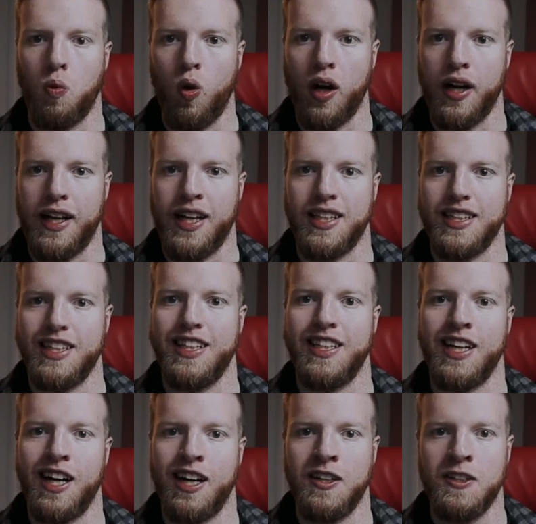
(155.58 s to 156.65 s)
one in the
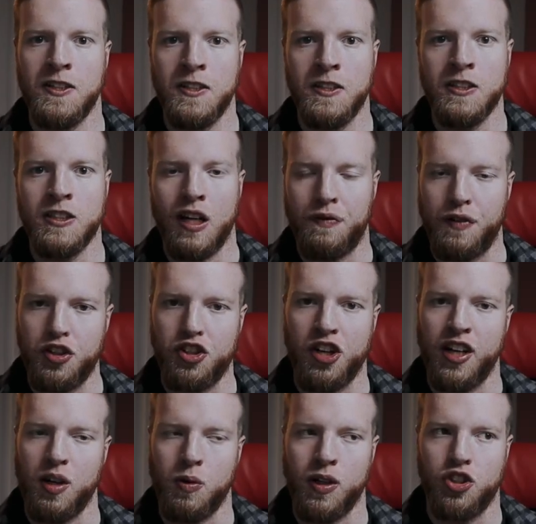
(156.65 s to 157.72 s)

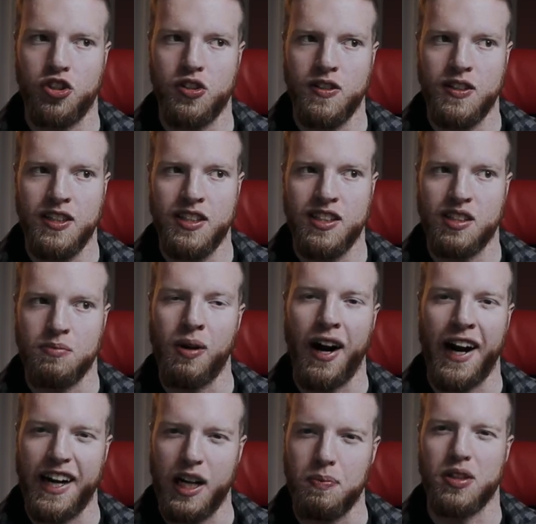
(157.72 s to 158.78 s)
officiant, which about
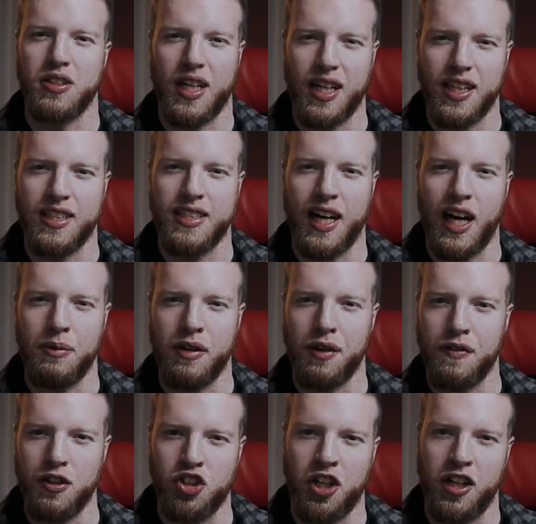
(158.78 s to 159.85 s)
80% of the time the
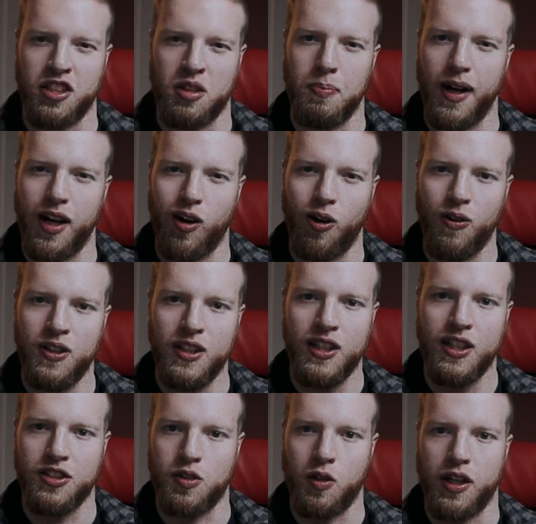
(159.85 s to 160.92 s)
officiant is a male,
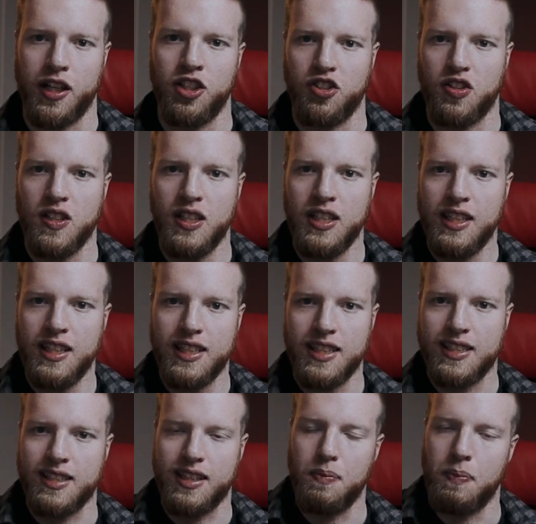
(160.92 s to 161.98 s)
so you can just
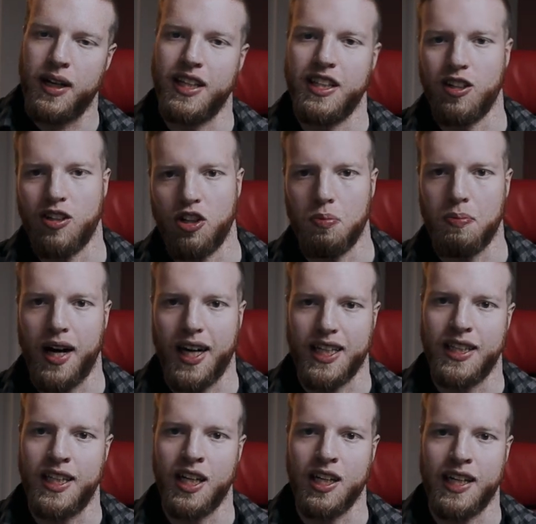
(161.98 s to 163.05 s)
slip it in their little
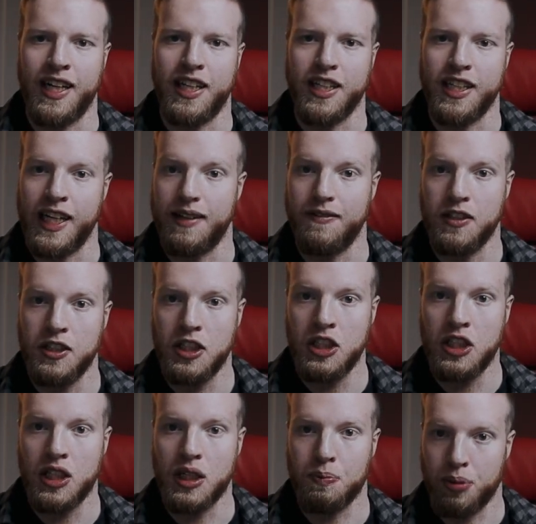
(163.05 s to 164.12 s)
pocket there, and you get
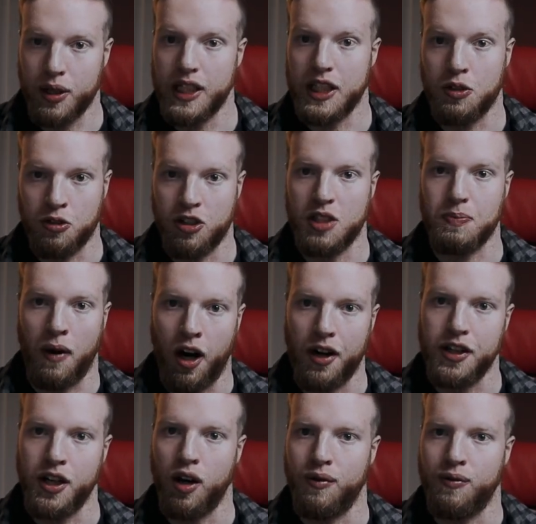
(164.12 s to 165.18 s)
pretty crisp
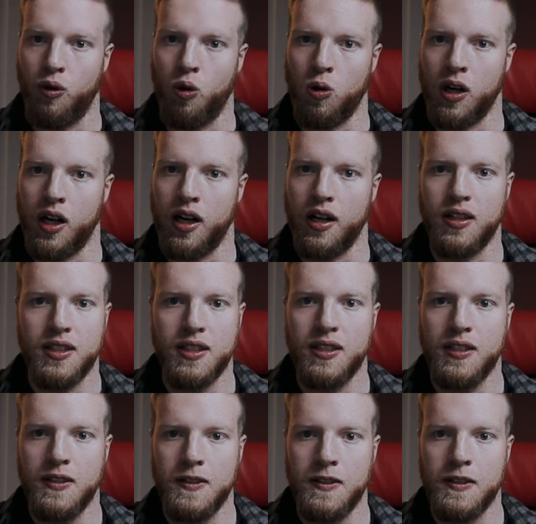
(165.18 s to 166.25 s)
audio for
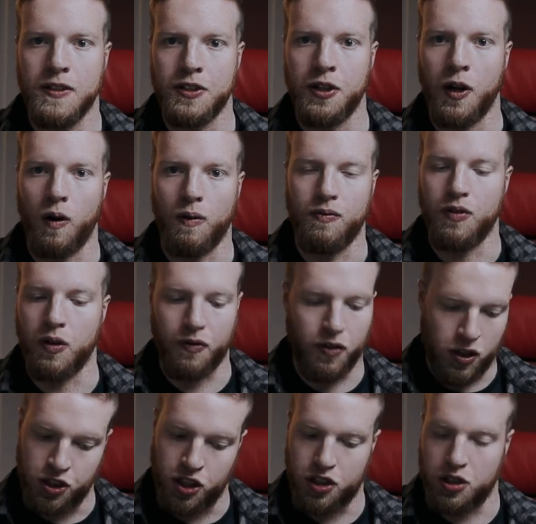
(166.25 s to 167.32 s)

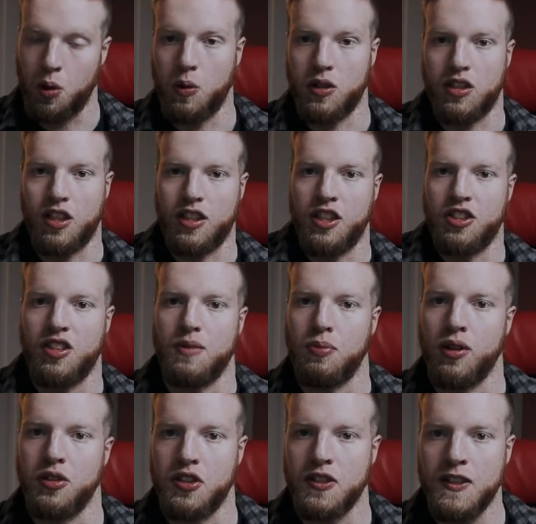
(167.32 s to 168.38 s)
for just doing something as
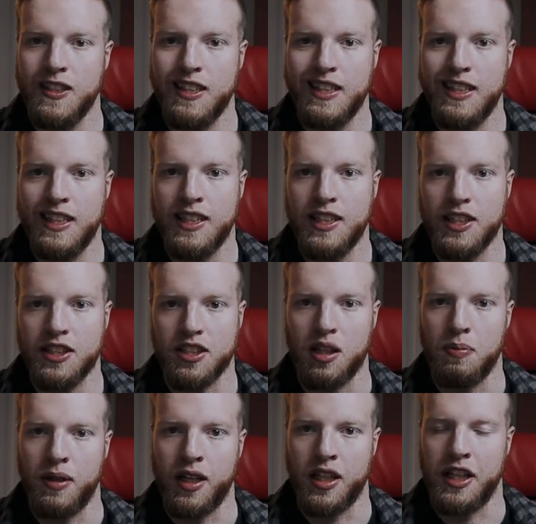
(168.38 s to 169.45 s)
simple as
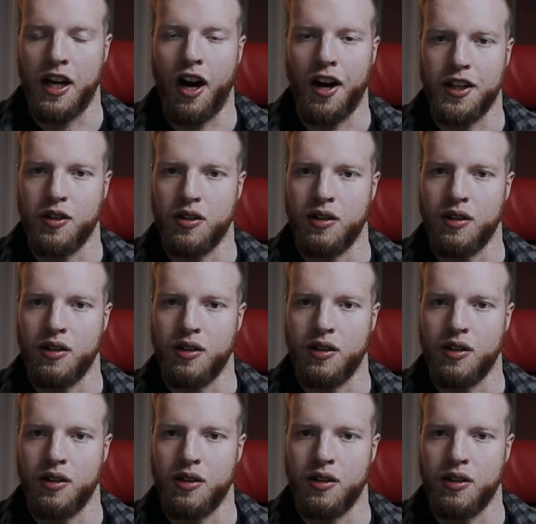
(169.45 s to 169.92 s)
slipping in the audio